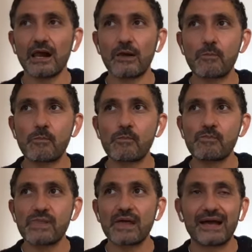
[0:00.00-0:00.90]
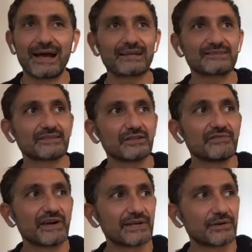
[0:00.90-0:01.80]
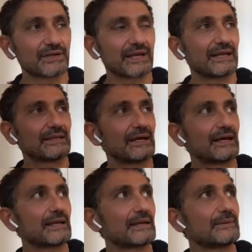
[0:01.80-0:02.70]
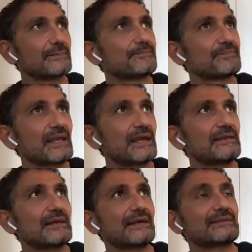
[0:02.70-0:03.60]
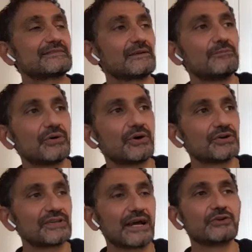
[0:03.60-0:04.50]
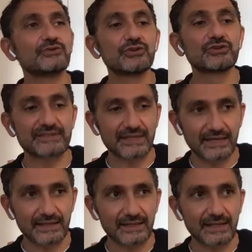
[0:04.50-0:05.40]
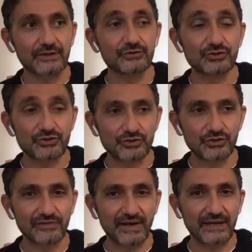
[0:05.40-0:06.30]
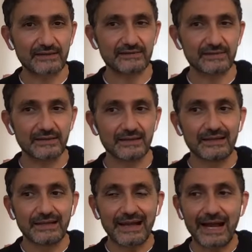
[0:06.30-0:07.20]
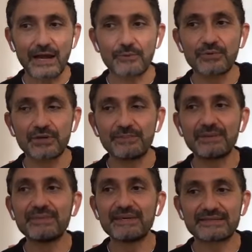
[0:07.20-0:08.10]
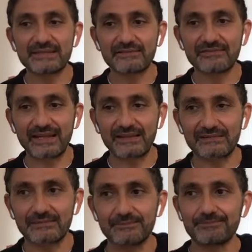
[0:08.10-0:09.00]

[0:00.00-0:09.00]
I started very young, and at some point I understood that I would be missing that